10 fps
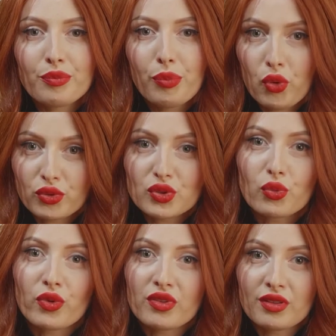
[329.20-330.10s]
bond
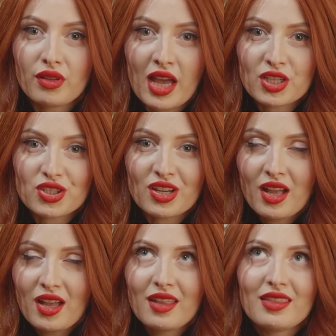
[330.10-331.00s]
with the lash.
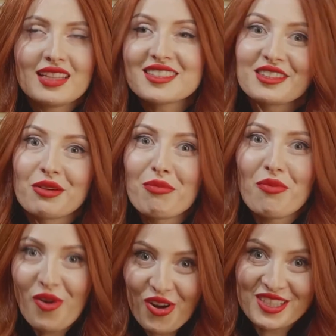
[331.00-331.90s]
That's the
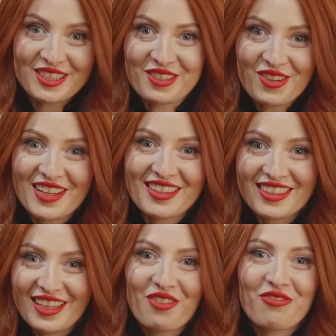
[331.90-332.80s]
most annoying
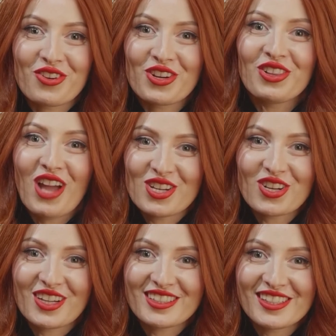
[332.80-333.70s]
thing for a lash
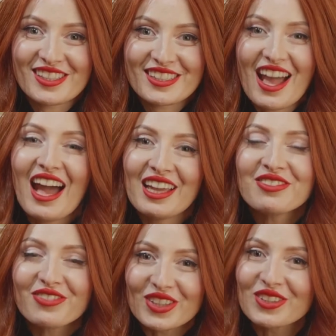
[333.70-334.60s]
artist. I
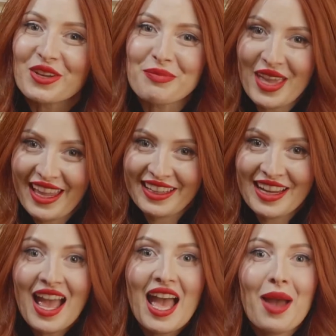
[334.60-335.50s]
feel your pain,
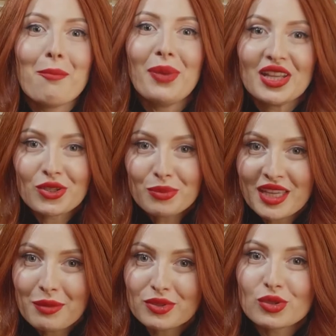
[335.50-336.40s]
but you'll be
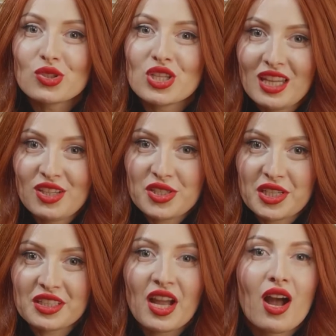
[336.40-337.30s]
able to change
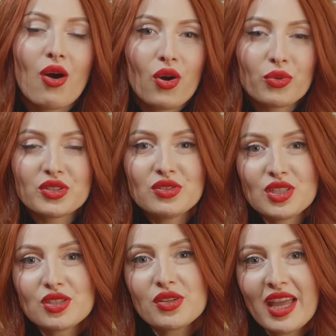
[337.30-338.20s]
it. All what you
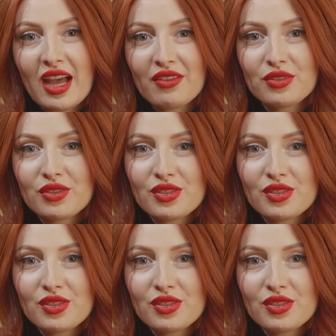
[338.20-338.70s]
need to have a